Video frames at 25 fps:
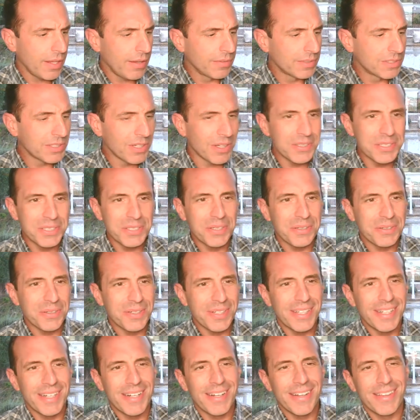It was also,
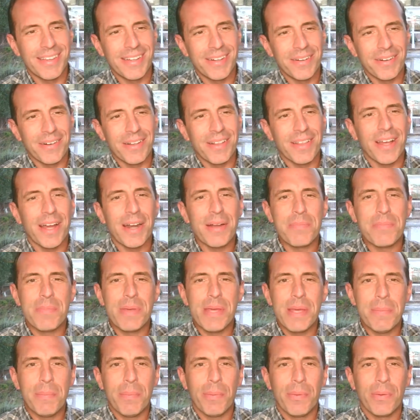there are a lot of
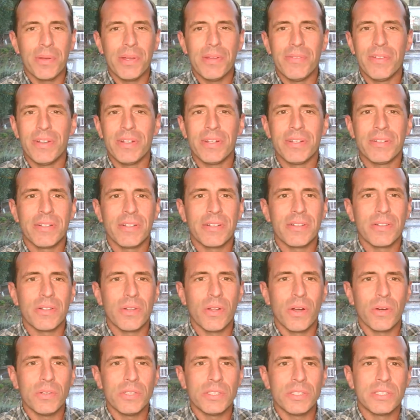people, even
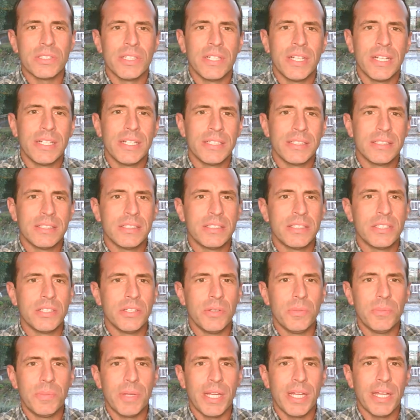close
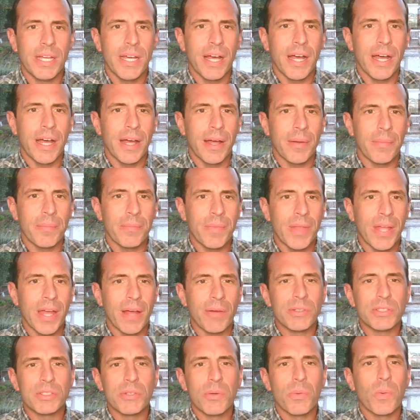to me. I
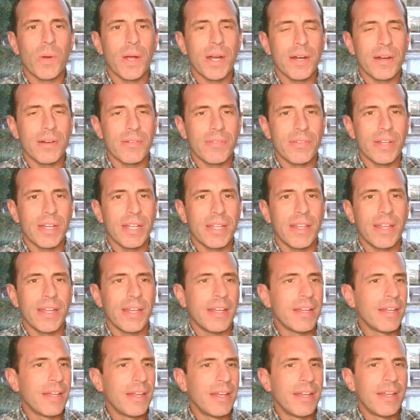was aware of it. They
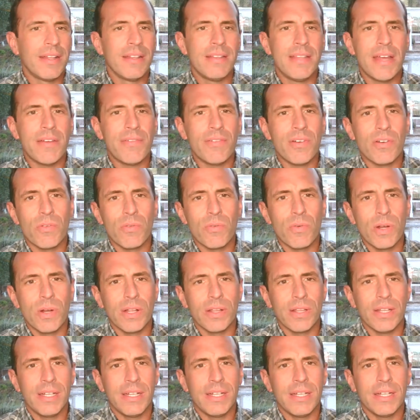never
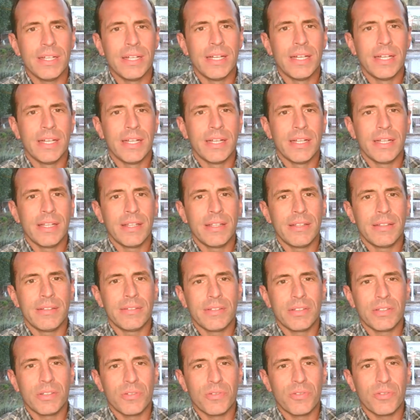really
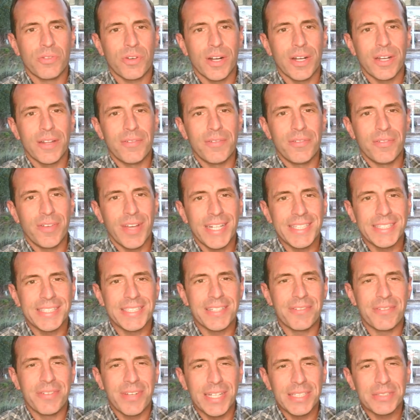confronted face to
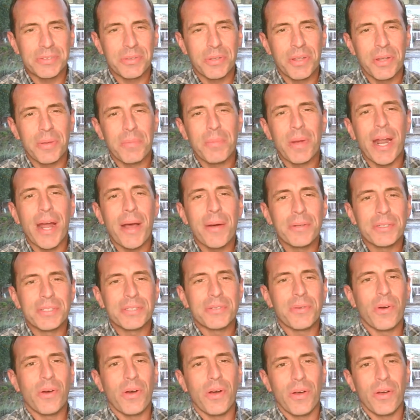face with it, but I was
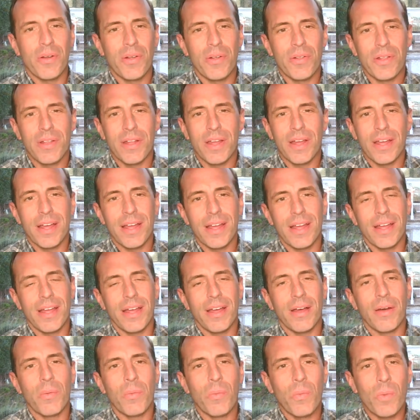
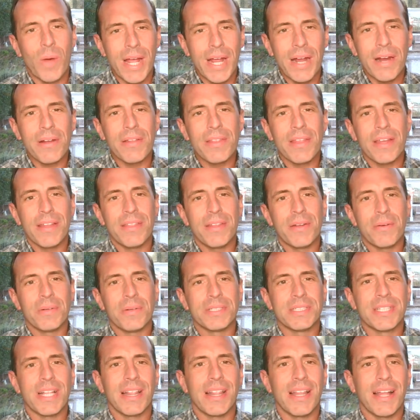aware that there
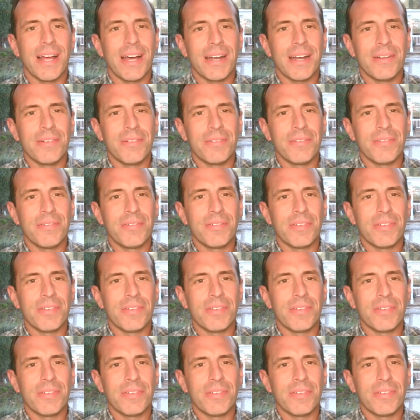was a lot of